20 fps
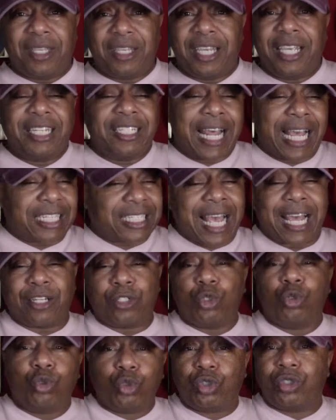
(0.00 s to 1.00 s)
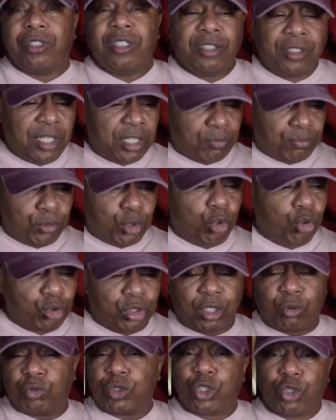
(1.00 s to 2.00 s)
And that's how dudes, the
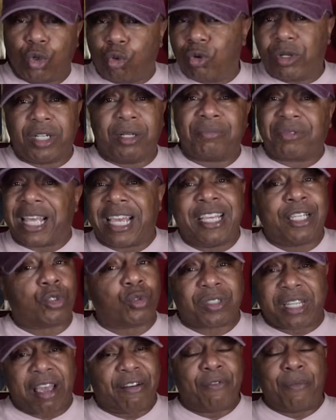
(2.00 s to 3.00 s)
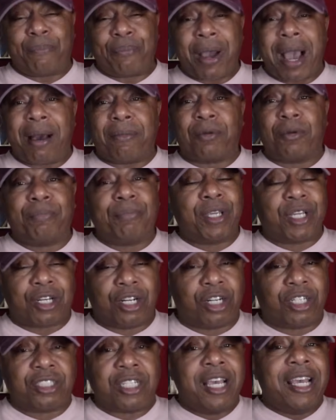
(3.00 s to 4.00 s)
dudes that was doing them things was having problems
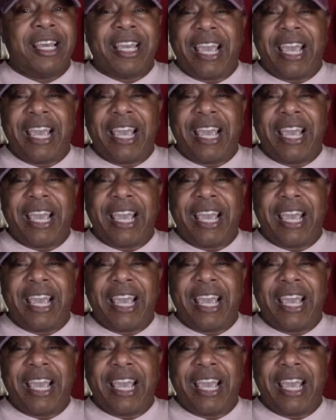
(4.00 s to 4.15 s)
because